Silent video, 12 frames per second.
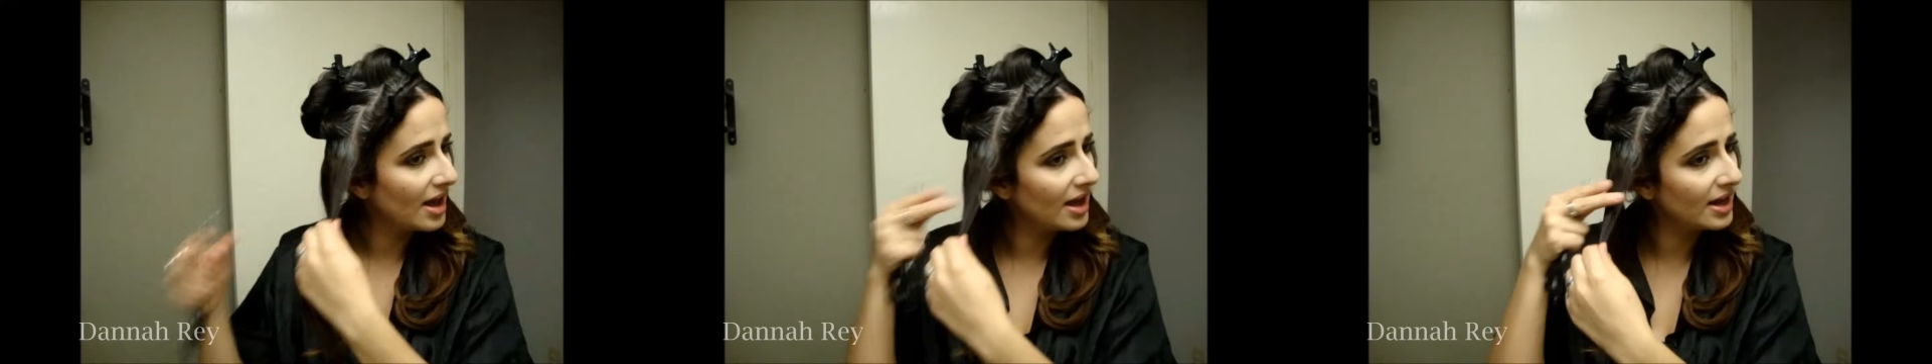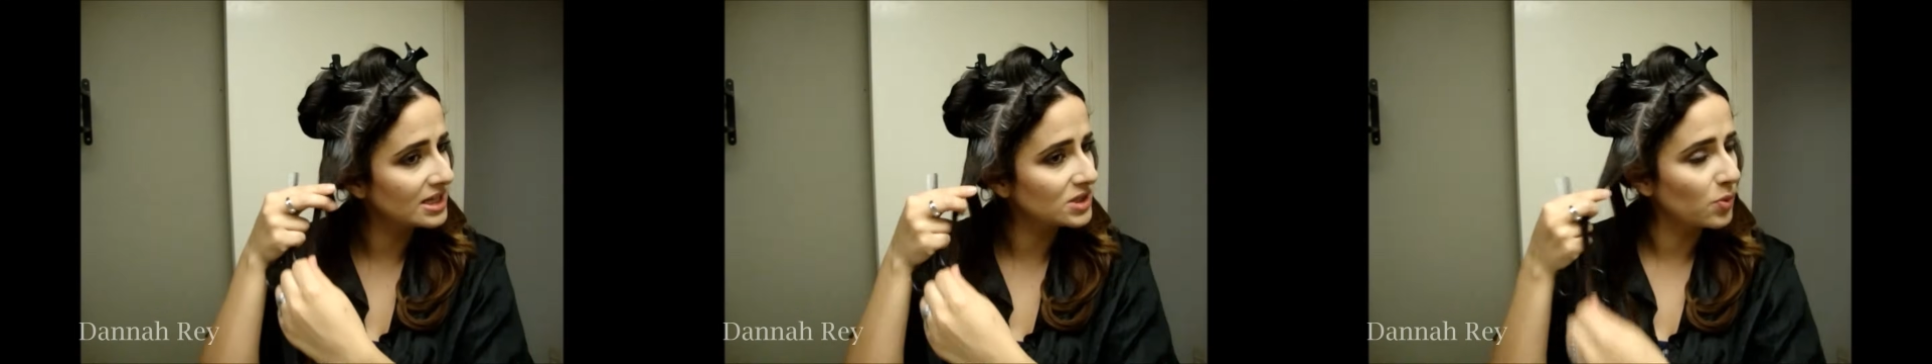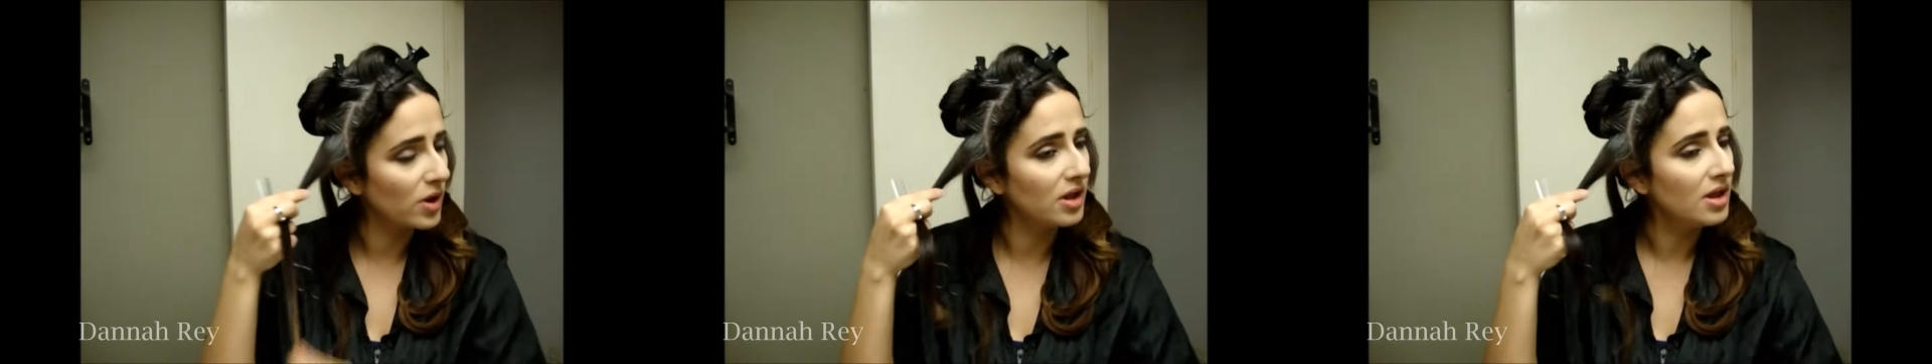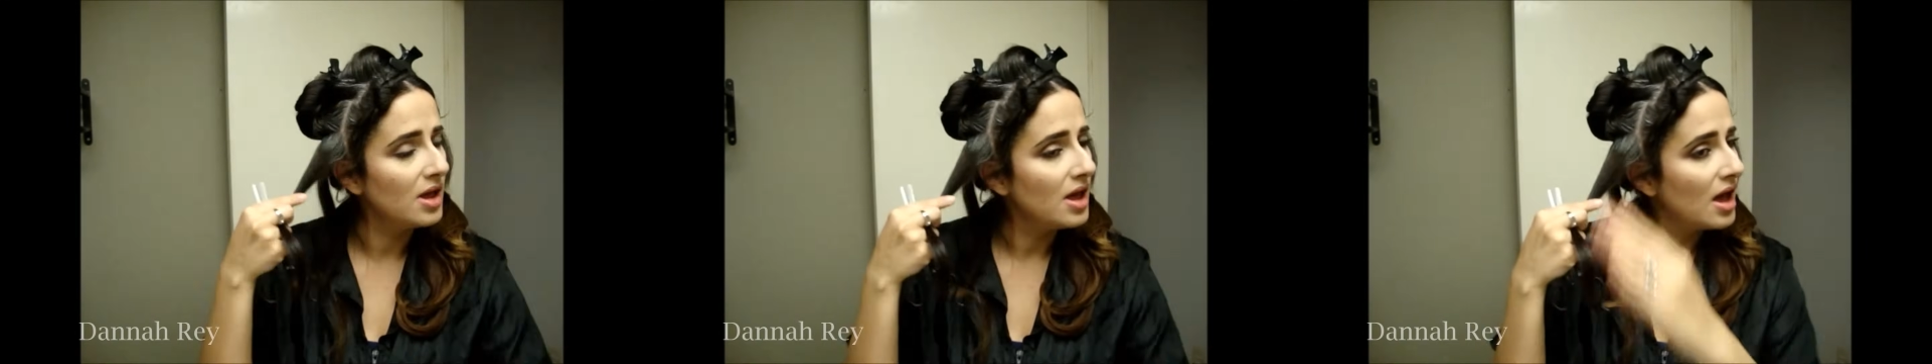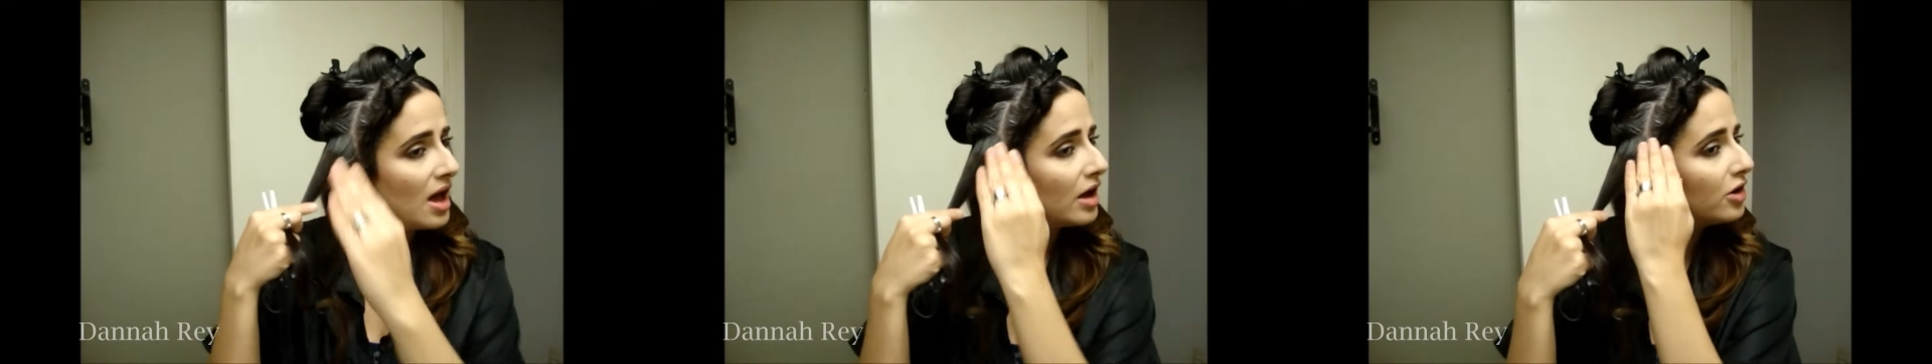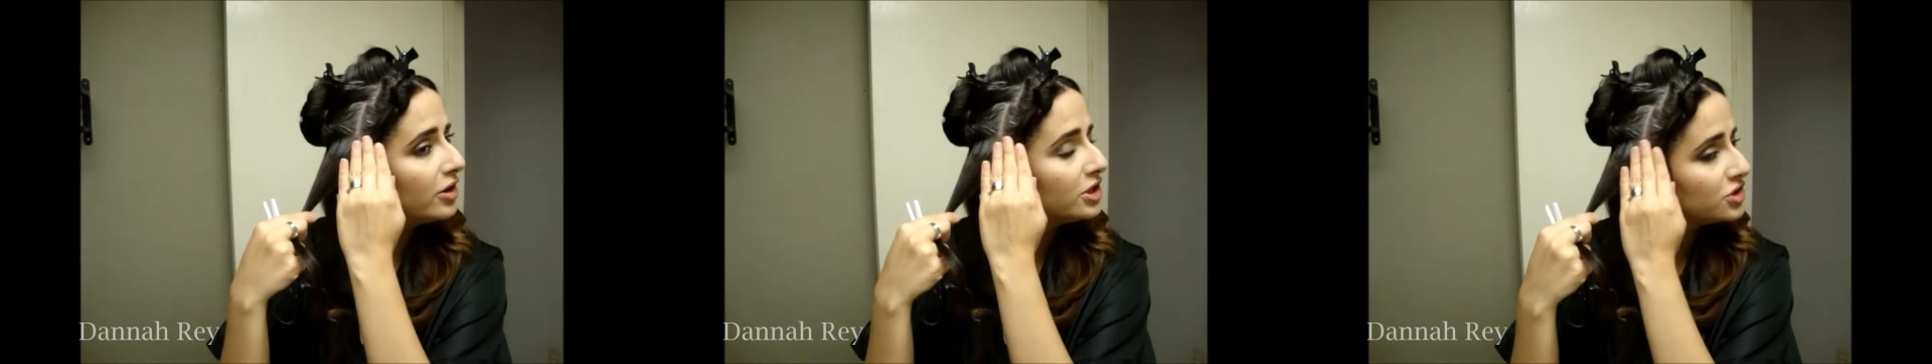and as well I'm
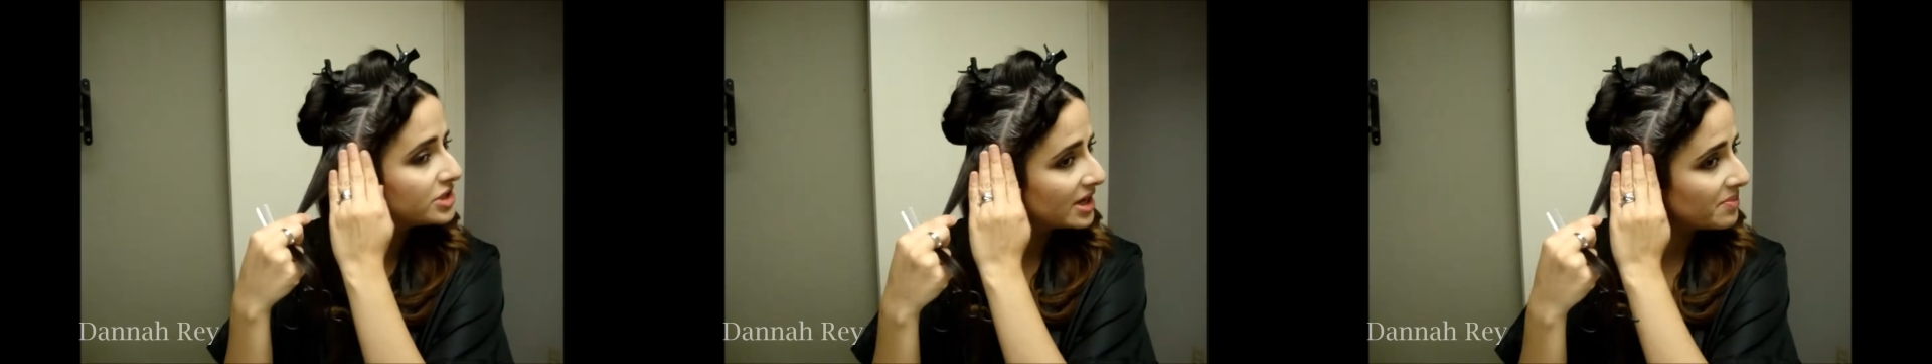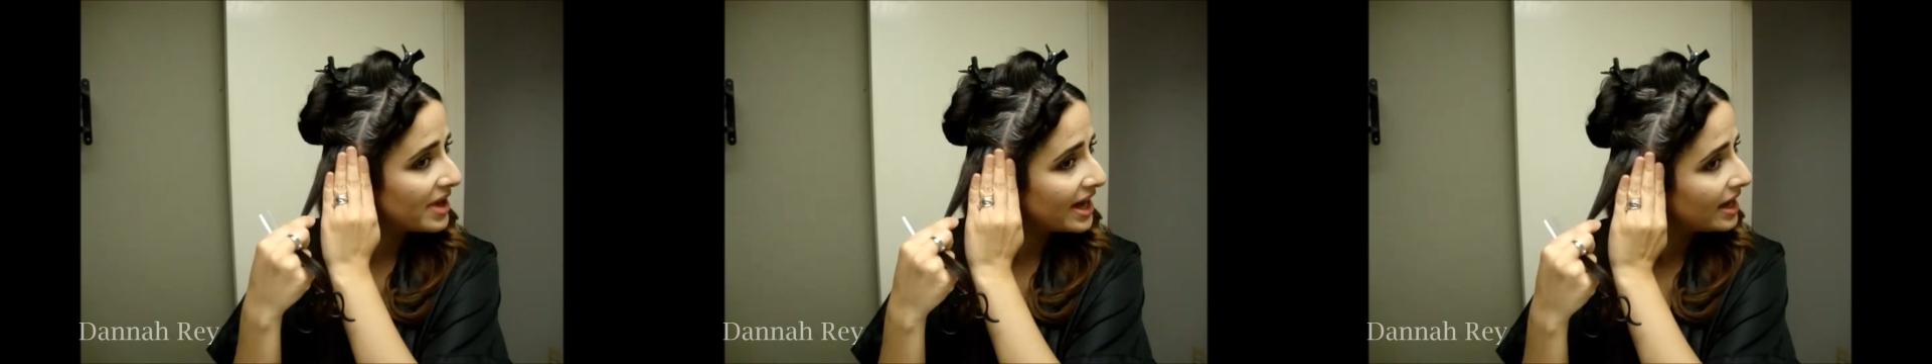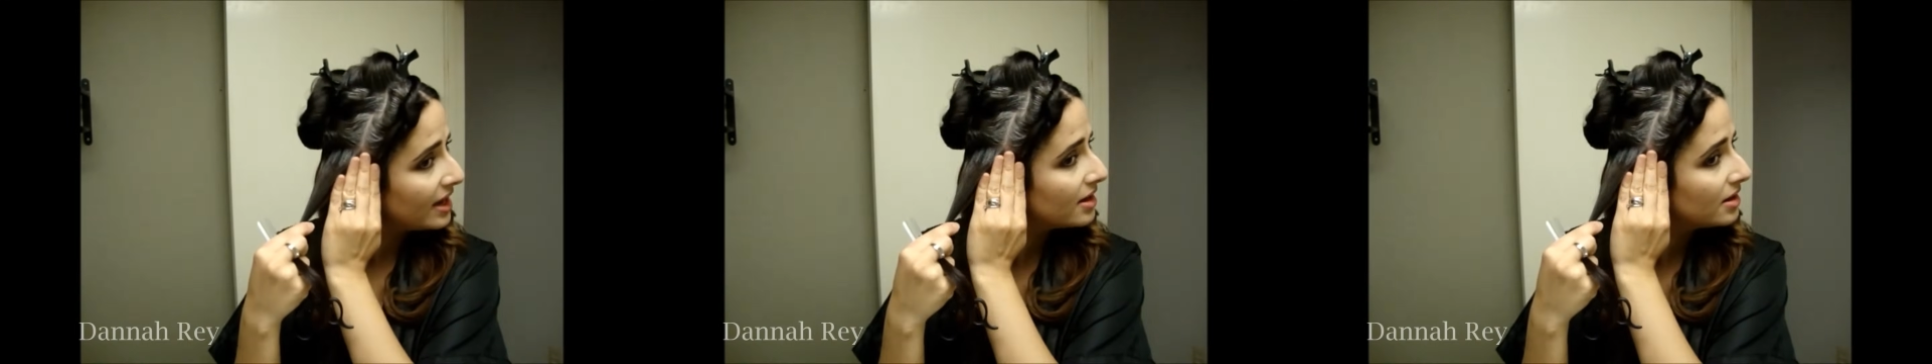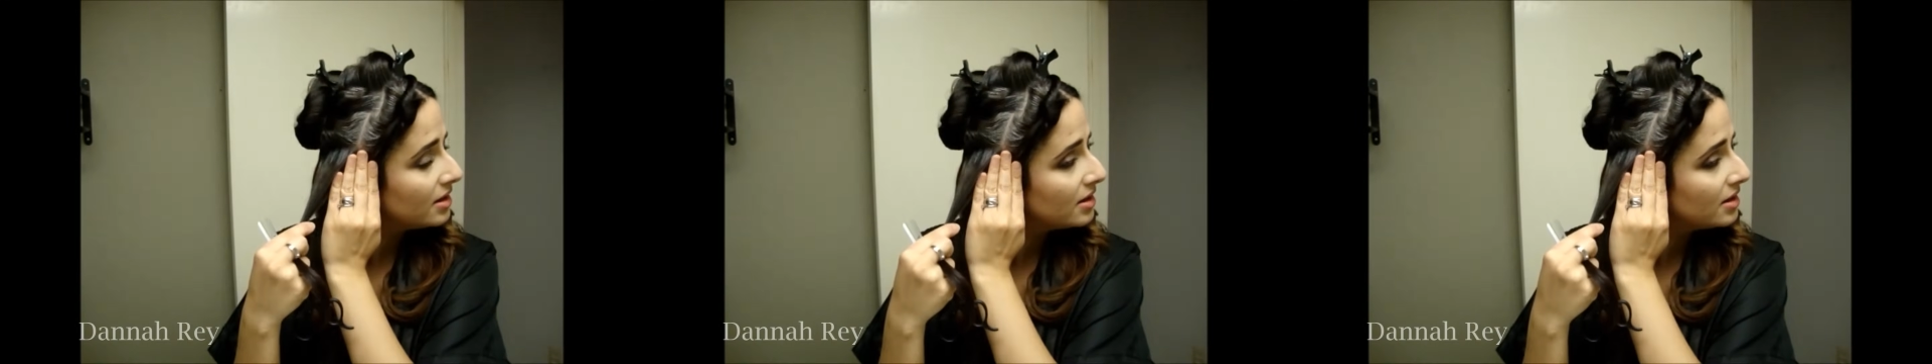going to take my hand,